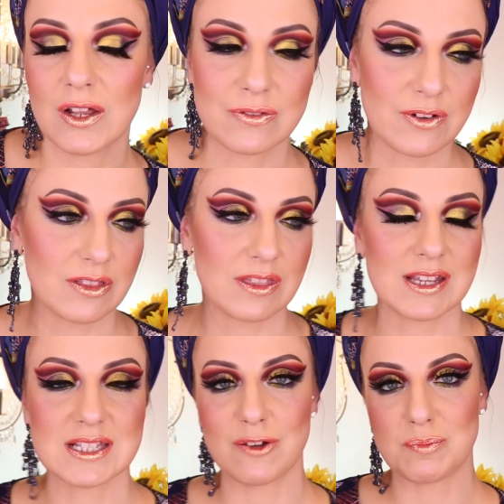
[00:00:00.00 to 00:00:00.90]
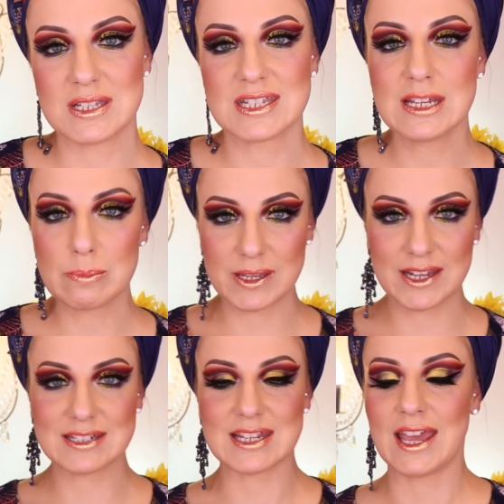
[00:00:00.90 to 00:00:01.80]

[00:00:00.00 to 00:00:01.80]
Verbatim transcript: lot of other things have been sneak peeked,